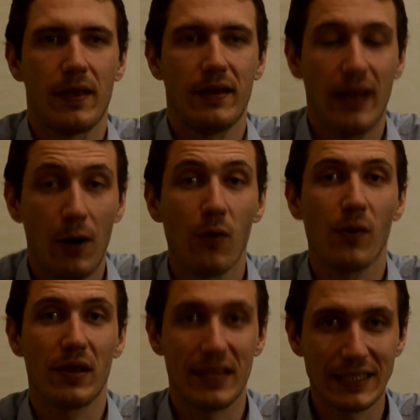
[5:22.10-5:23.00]
Now,
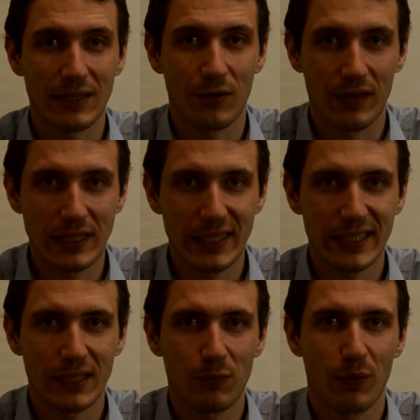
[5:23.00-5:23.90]
on this
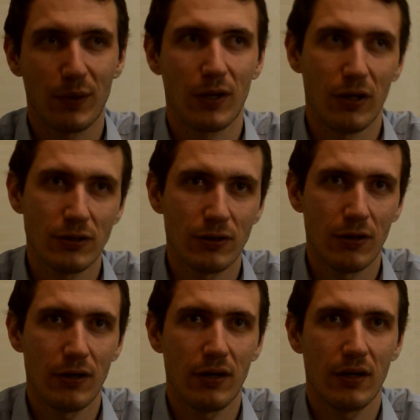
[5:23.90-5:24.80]
lesson, we will also
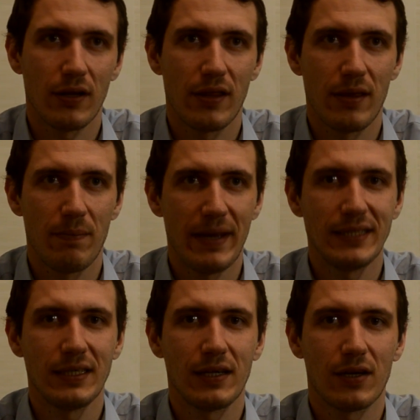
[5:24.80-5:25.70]
learn the
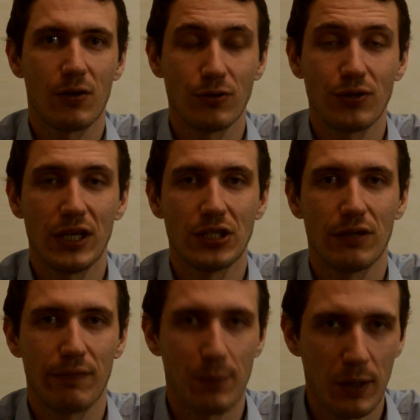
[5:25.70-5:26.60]
basic conjugation
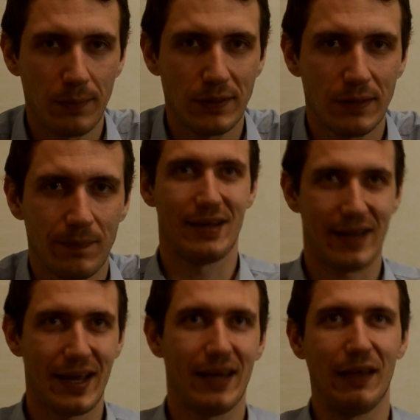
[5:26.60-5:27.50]
of the verbs.
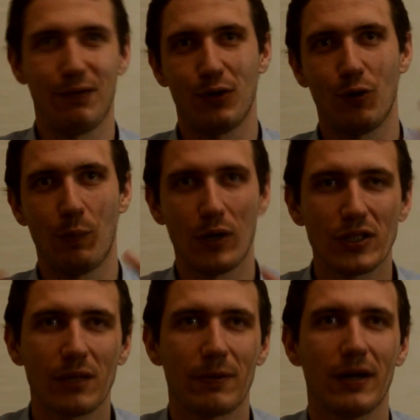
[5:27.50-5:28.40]
Again, if you know
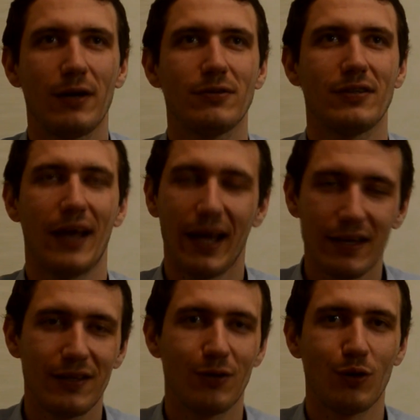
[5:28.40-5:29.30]
personal pronouns and
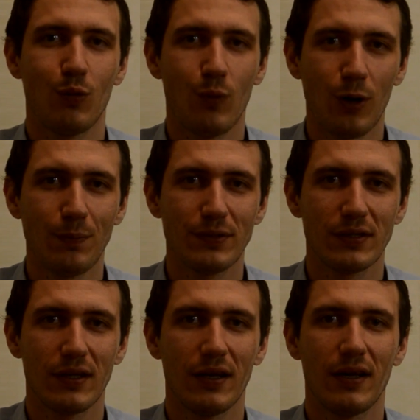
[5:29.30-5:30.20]
you know verbs,
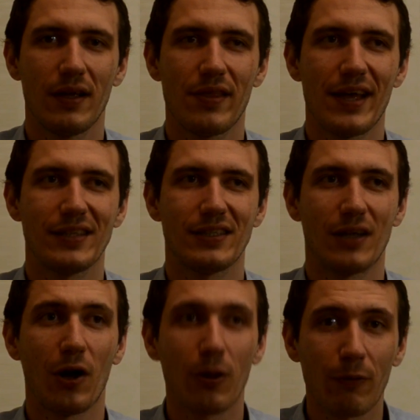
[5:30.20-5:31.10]
that's
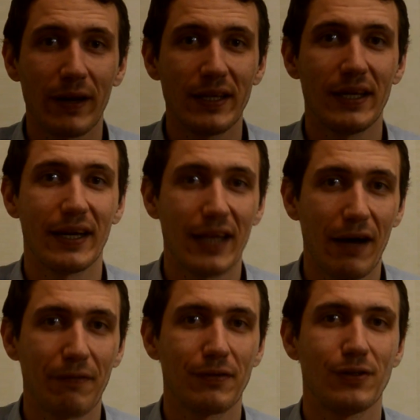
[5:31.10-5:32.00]
already
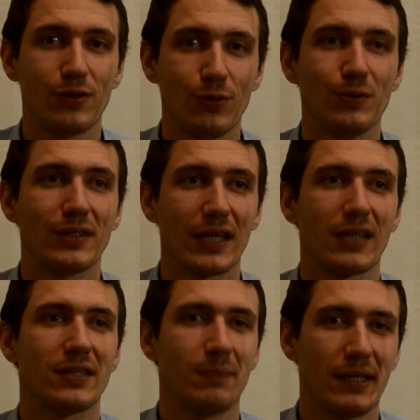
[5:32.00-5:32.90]
enough to
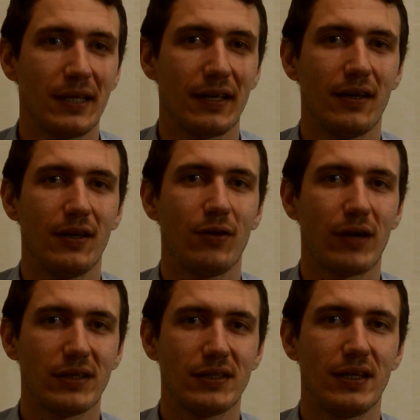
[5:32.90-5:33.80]
start speaking. You
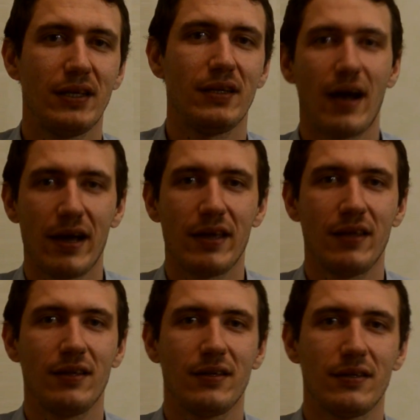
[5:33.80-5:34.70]
can say, I
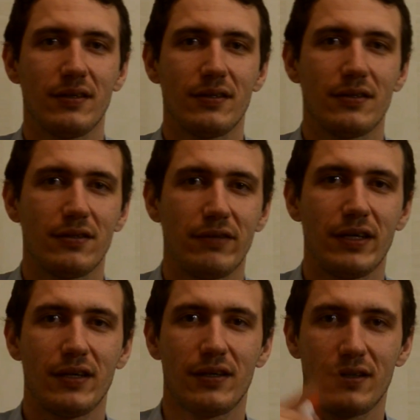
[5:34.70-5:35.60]

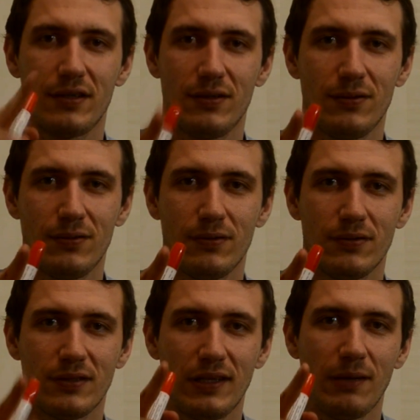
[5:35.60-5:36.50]
drink, you
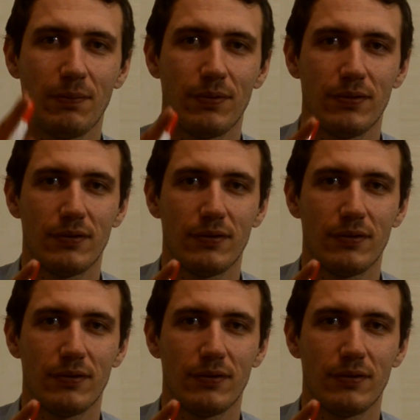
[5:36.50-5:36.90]
sleep,